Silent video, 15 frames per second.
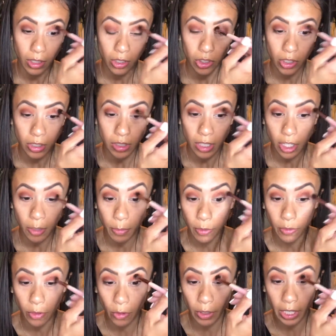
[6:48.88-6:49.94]
Just to help
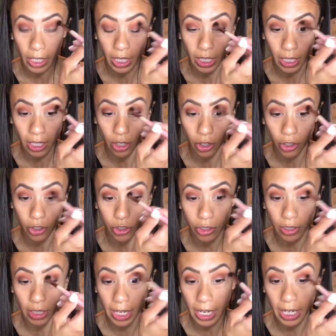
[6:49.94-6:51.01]
avoid any harsh
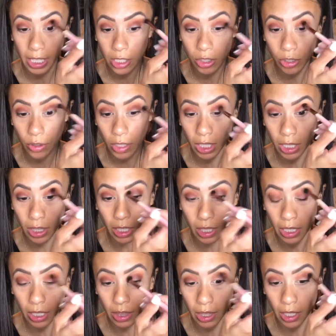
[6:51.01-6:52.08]
lines or anything
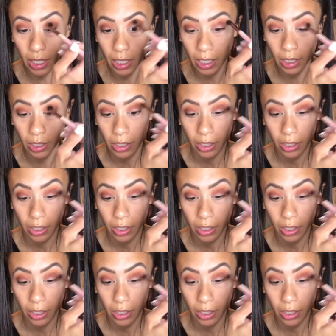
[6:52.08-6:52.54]
like that.